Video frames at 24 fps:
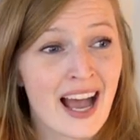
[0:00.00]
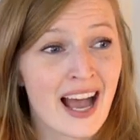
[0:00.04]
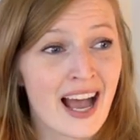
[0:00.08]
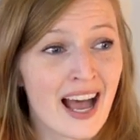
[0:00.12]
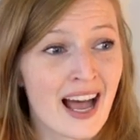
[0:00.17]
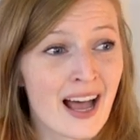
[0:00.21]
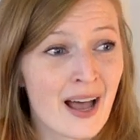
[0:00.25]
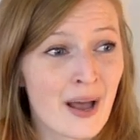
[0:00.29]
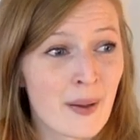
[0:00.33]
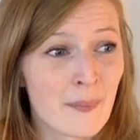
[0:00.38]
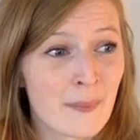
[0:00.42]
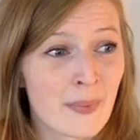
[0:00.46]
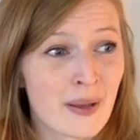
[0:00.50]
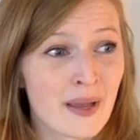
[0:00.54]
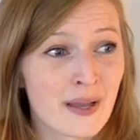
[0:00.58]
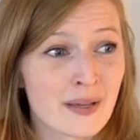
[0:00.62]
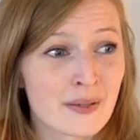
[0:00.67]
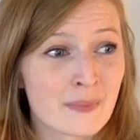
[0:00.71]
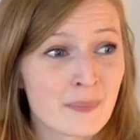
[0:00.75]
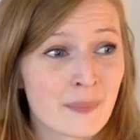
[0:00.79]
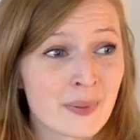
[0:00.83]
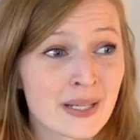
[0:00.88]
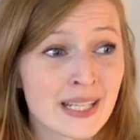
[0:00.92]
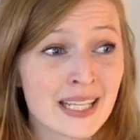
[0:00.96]
Um,
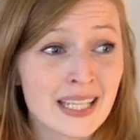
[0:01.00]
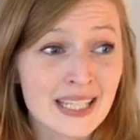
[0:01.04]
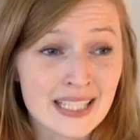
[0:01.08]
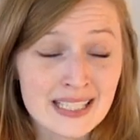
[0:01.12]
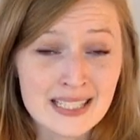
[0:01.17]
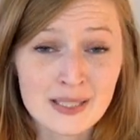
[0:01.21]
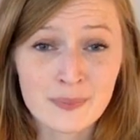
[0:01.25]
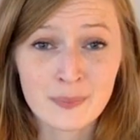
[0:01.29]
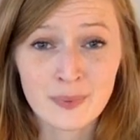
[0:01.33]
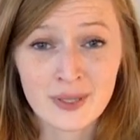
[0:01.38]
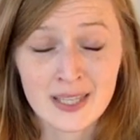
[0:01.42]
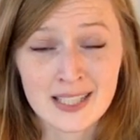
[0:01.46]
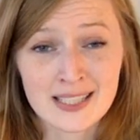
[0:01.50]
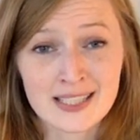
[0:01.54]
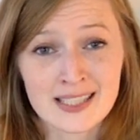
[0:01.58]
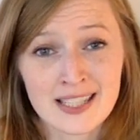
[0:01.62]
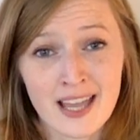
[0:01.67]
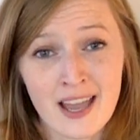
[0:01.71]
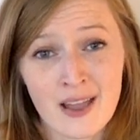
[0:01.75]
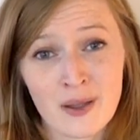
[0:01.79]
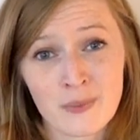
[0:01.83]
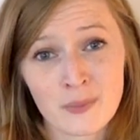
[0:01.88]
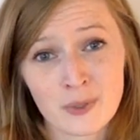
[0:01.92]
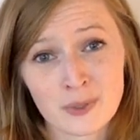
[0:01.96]
but it is a place
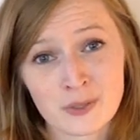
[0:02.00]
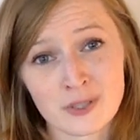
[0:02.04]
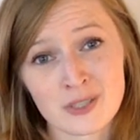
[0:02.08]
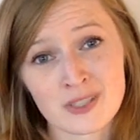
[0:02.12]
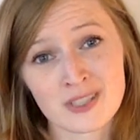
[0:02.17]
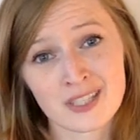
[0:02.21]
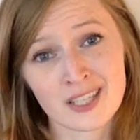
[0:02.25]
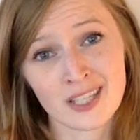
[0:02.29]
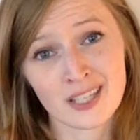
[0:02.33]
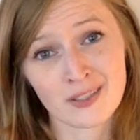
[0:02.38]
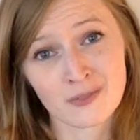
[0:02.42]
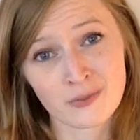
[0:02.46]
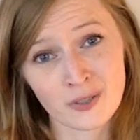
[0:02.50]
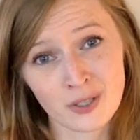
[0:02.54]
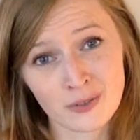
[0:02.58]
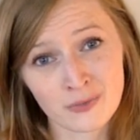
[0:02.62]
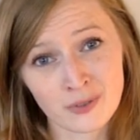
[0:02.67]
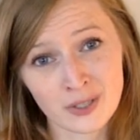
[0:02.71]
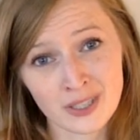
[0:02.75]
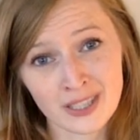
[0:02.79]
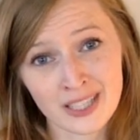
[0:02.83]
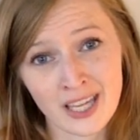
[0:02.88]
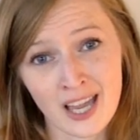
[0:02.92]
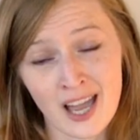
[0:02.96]
that emotions can run
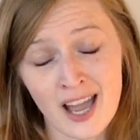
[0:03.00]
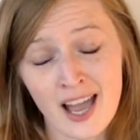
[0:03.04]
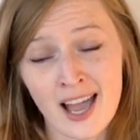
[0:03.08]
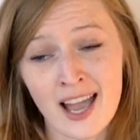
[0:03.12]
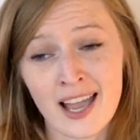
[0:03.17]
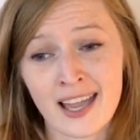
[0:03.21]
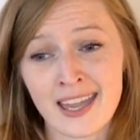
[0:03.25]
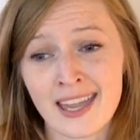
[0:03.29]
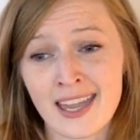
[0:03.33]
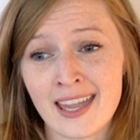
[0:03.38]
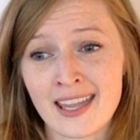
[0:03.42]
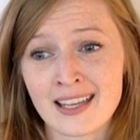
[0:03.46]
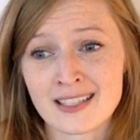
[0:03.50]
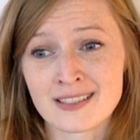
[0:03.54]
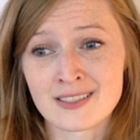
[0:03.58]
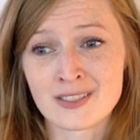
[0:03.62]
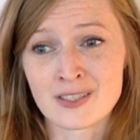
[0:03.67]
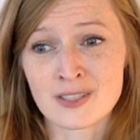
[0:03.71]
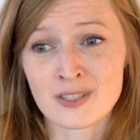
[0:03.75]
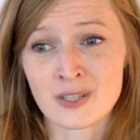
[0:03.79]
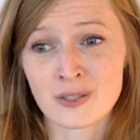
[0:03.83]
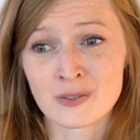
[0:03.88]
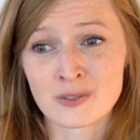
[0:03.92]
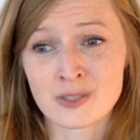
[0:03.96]
really high, and
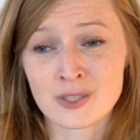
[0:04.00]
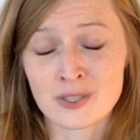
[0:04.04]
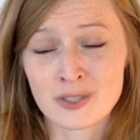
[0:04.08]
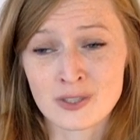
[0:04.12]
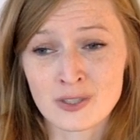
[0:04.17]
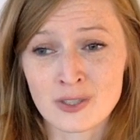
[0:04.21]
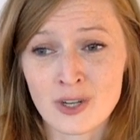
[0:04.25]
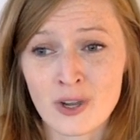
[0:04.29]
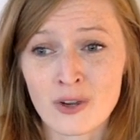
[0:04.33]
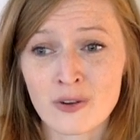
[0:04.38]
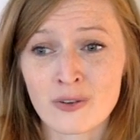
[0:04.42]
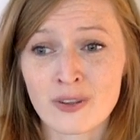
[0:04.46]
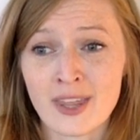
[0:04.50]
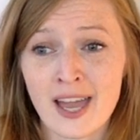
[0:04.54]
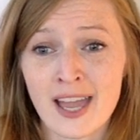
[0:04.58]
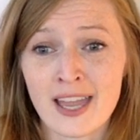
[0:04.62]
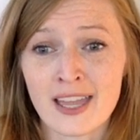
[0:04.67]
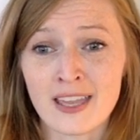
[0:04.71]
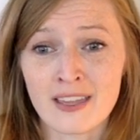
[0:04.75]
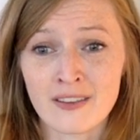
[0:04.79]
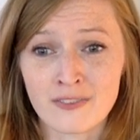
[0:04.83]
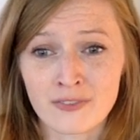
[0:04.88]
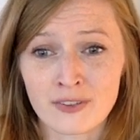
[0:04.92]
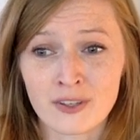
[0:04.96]
so just know
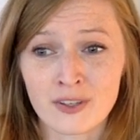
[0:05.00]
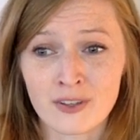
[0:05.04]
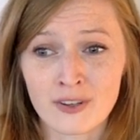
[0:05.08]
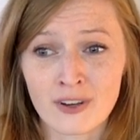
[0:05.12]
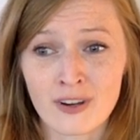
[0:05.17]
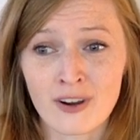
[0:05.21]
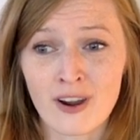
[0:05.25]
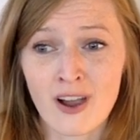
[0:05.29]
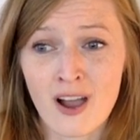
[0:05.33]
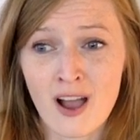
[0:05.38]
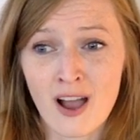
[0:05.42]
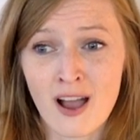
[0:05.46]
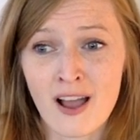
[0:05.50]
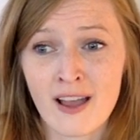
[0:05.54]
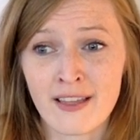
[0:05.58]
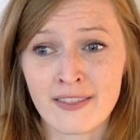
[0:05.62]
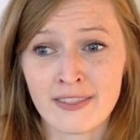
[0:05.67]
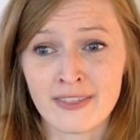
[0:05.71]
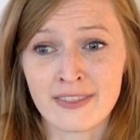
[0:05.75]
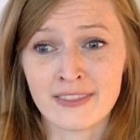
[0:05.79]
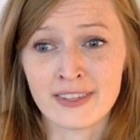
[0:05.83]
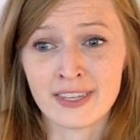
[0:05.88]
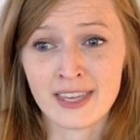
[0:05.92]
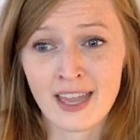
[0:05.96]
that if you're
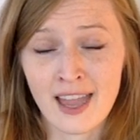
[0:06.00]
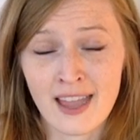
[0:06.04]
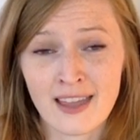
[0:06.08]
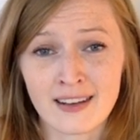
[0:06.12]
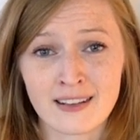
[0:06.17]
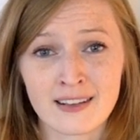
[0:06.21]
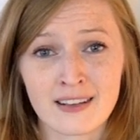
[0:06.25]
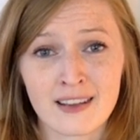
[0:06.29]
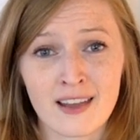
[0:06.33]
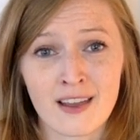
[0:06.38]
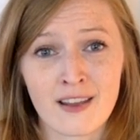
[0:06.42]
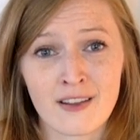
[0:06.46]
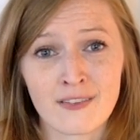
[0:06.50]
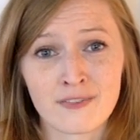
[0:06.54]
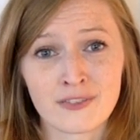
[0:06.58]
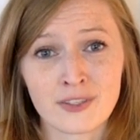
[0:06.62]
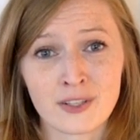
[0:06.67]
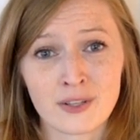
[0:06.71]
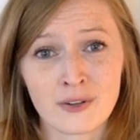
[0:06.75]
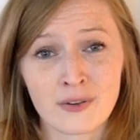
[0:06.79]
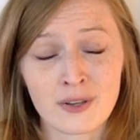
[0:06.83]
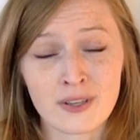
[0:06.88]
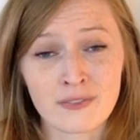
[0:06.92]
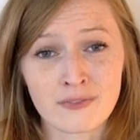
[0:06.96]
on the end of,
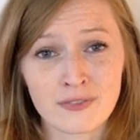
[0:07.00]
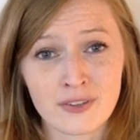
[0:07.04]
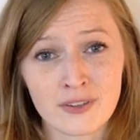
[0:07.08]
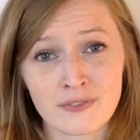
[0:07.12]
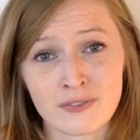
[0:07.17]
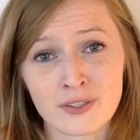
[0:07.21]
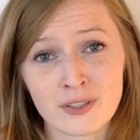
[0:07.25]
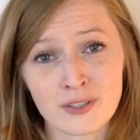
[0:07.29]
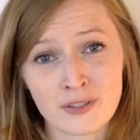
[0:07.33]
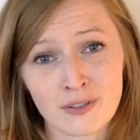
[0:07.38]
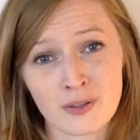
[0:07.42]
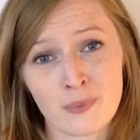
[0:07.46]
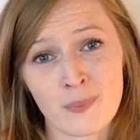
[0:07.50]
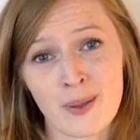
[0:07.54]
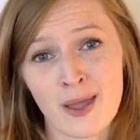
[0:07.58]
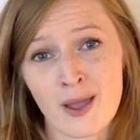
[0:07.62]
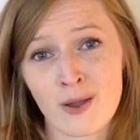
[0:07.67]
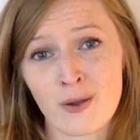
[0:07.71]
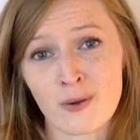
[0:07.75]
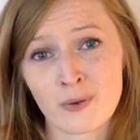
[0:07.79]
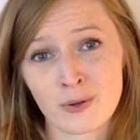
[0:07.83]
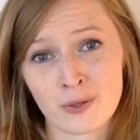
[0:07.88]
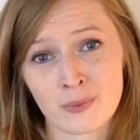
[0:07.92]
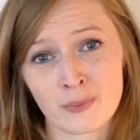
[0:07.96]
you know, if, if you're the
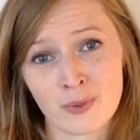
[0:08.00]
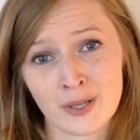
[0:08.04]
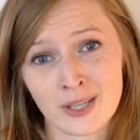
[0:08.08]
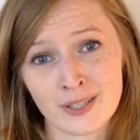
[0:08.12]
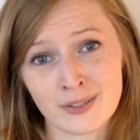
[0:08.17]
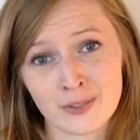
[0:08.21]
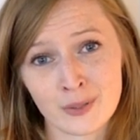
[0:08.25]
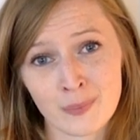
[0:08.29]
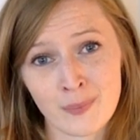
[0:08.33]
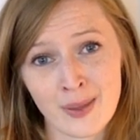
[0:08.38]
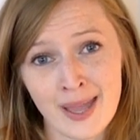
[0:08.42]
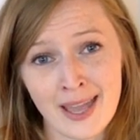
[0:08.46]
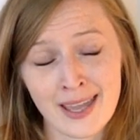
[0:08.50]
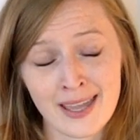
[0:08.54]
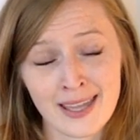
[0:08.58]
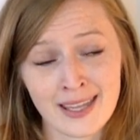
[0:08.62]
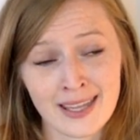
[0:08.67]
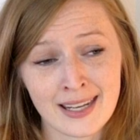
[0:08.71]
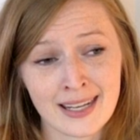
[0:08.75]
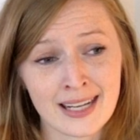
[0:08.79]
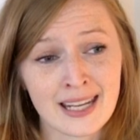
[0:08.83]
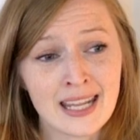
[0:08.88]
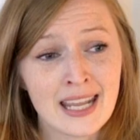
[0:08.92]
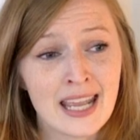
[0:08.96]
pet owner bringing their pet
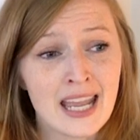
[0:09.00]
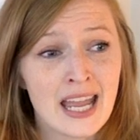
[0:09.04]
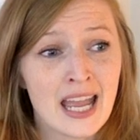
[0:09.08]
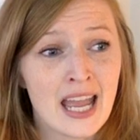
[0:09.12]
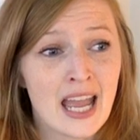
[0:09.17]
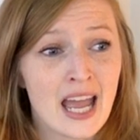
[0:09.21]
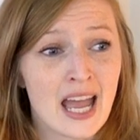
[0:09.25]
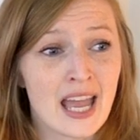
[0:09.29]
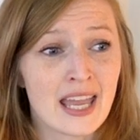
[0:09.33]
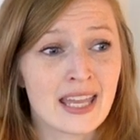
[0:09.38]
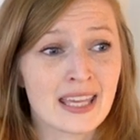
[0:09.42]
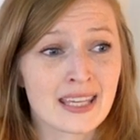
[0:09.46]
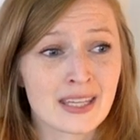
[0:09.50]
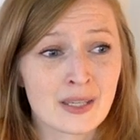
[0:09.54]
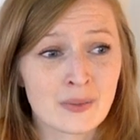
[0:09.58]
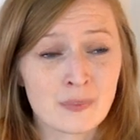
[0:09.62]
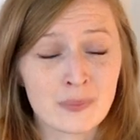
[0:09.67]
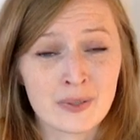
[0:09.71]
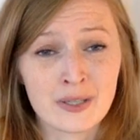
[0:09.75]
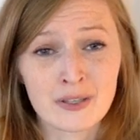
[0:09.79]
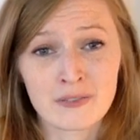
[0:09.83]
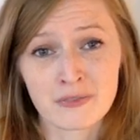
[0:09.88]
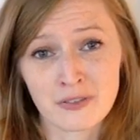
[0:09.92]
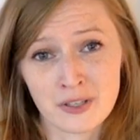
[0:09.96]
in, it can
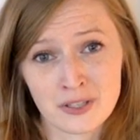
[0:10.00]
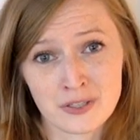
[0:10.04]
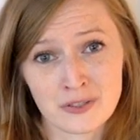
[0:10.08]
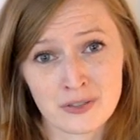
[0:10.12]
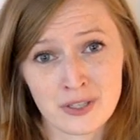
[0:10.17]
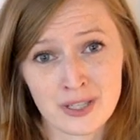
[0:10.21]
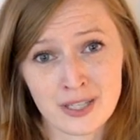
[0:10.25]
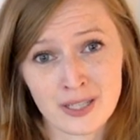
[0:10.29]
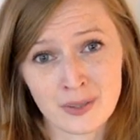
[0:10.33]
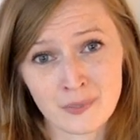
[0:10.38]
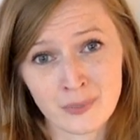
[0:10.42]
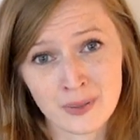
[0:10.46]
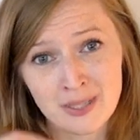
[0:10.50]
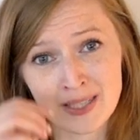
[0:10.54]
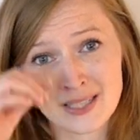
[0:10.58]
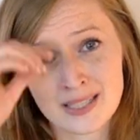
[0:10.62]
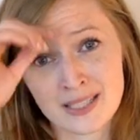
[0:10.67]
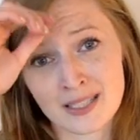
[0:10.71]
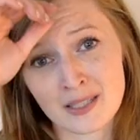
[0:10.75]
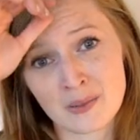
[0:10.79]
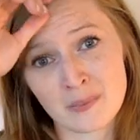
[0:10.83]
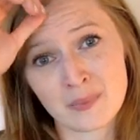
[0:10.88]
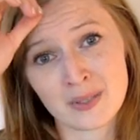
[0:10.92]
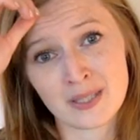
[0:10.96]
be a frustrating place,
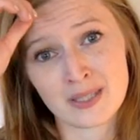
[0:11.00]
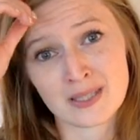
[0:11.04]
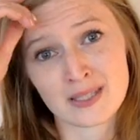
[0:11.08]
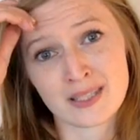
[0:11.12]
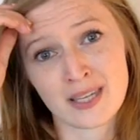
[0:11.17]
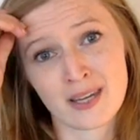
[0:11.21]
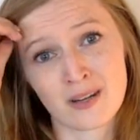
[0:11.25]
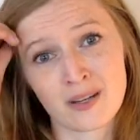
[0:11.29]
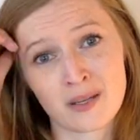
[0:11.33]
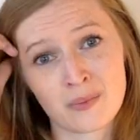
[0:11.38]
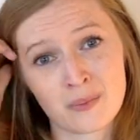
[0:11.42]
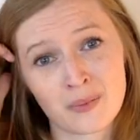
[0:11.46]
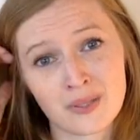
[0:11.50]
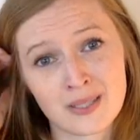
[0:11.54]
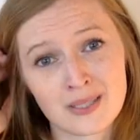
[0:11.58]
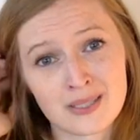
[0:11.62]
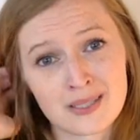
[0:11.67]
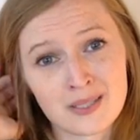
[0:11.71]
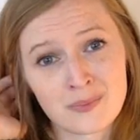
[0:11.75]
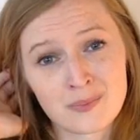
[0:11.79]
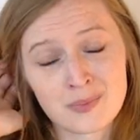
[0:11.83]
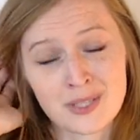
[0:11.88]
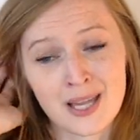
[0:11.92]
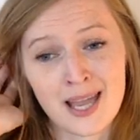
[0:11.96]
it can be a scary place
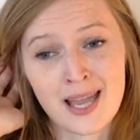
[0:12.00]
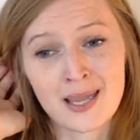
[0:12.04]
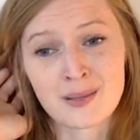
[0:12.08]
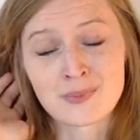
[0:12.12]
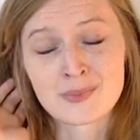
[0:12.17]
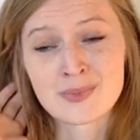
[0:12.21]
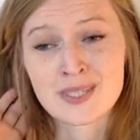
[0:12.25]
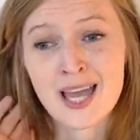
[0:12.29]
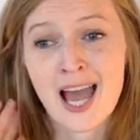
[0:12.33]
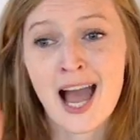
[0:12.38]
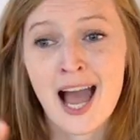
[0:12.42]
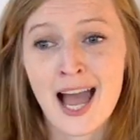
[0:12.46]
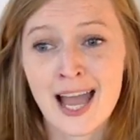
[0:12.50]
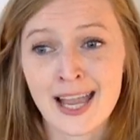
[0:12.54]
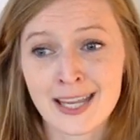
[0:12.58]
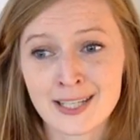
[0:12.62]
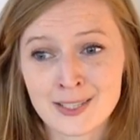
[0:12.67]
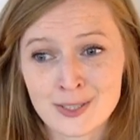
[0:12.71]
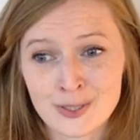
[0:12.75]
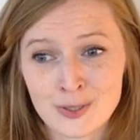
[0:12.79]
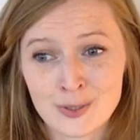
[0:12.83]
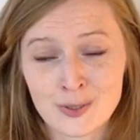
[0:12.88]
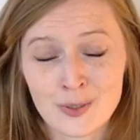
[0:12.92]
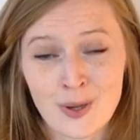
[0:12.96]
sometimes. I
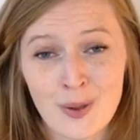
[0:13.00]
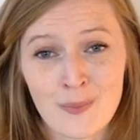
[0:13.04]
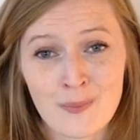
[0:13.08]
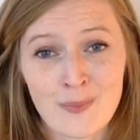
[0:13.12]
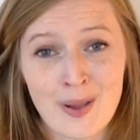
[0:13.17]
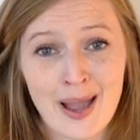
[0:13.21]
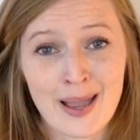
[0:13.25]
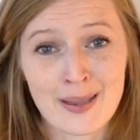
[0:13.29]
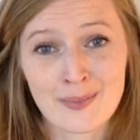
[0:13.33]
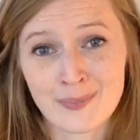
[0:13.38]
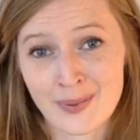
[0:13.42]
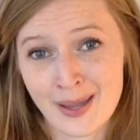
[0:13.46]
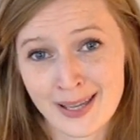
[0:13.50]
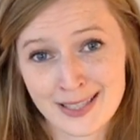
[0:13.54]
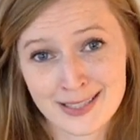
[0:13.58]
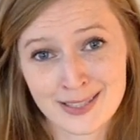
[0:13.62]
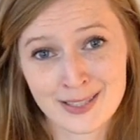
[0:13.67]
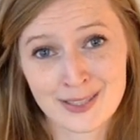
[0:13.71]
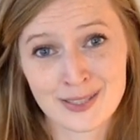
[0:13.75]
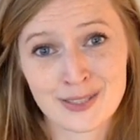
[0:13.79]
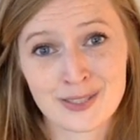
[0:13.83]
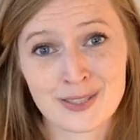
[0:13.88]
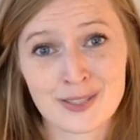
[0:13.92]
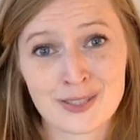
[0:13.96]
do my
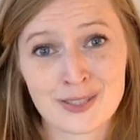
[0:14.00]
best